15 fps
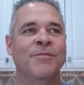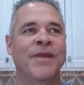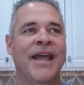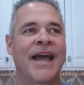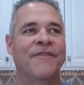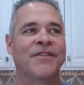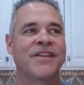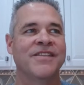them to
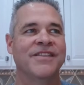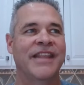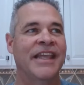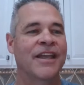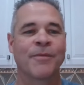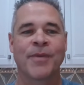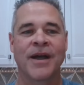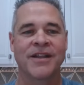have to
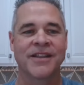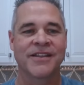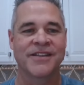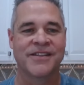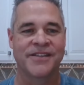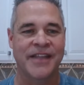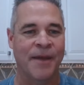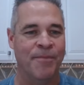think about
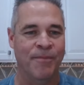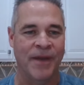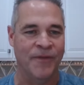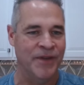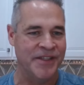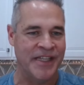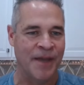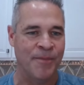
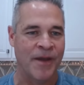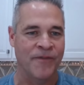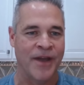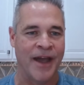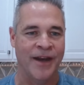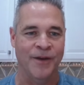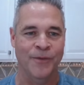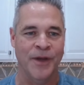every step. I've
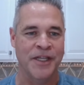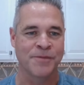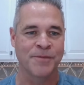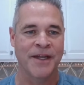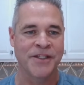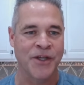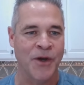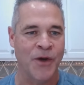got to raise
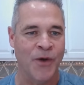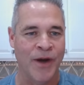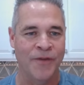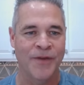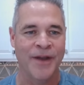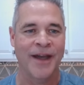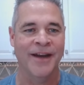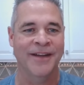my toe, or
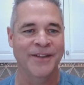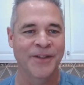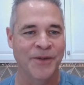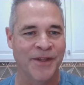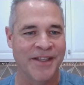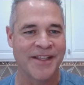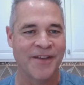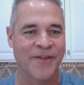I've got to
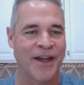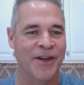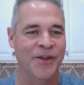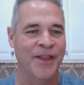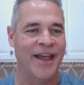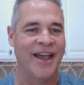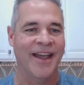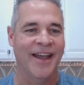do this, I've got to
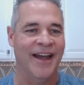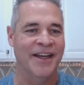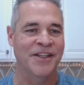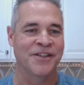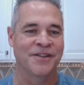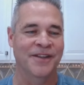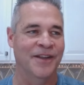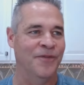do that.
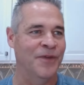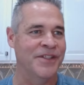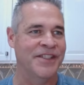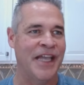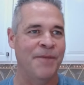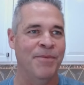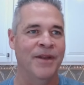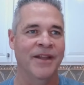If it's
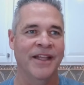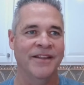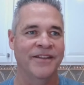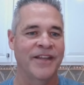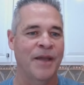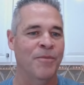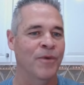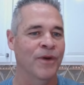taping, let
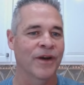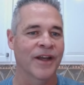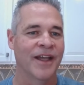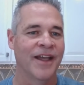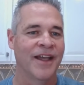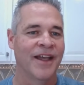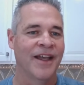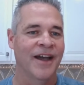the tape work.